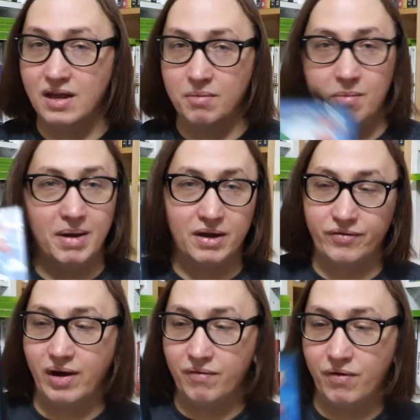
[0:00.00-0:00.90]
the Mega
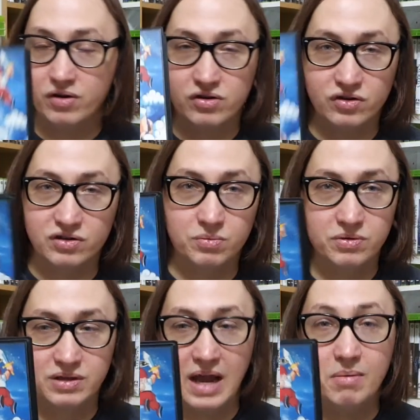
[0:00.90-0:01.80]
Drive just
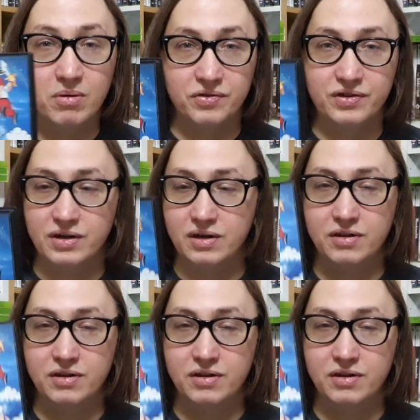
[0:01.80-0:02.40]
was able to